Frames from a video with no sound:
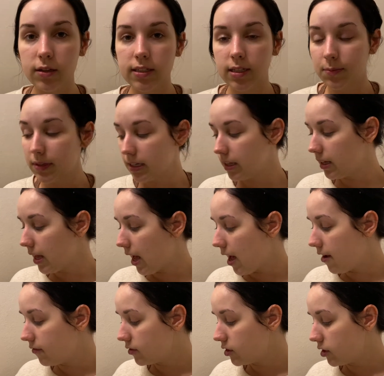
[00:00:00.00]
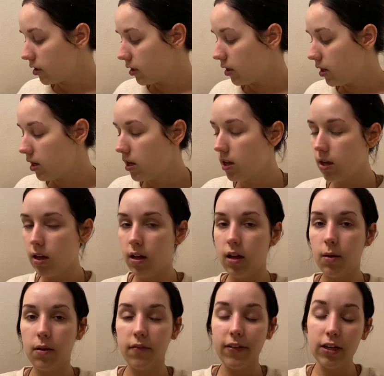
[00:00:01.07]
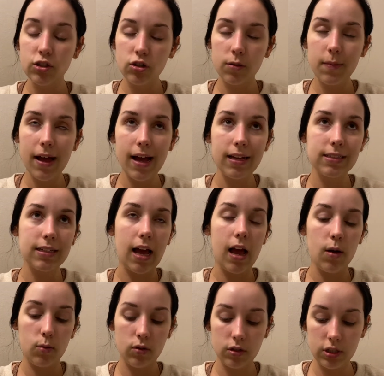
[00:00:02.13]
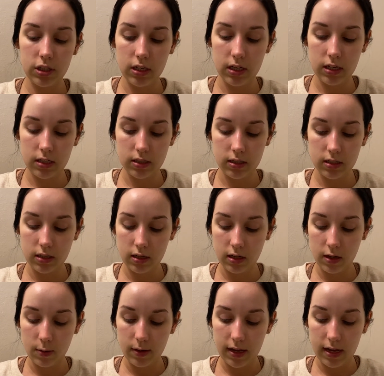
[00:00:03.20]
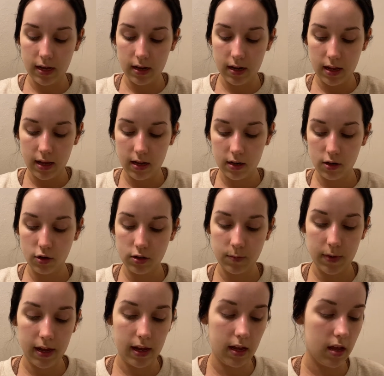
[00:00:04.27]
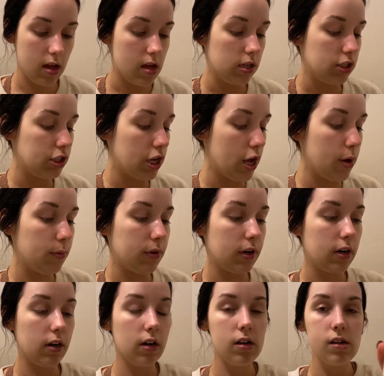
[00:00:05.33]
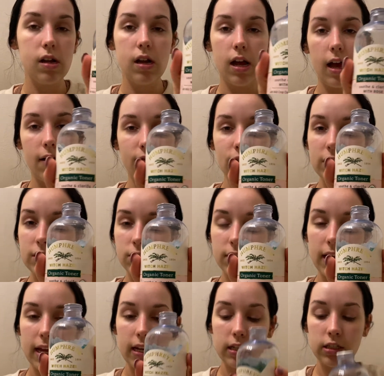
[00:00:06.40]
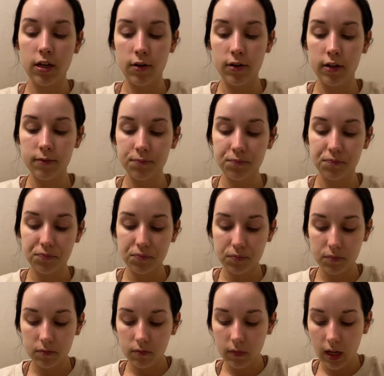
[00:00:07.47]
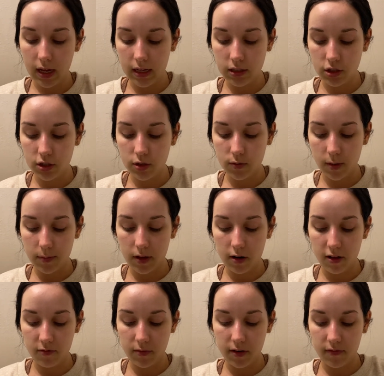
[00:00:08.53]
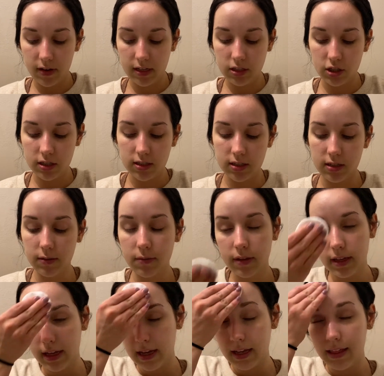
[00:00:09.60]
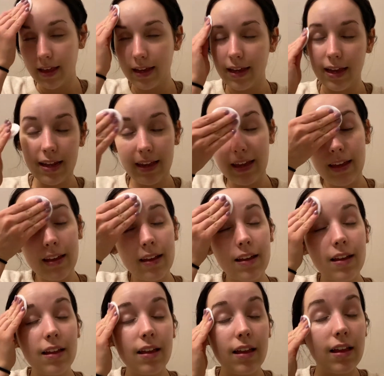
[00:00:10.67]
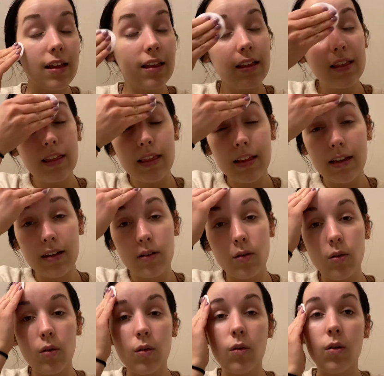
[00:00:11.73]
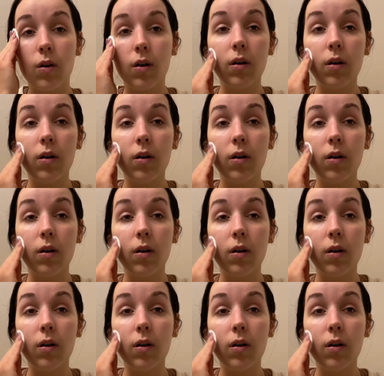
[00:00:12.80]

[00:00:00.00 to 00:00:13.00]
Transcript: typically after a facial mask, I will just go ahead and use my toner, Humphrey's Organic Toner, and just rub that all over my face just to get like any little,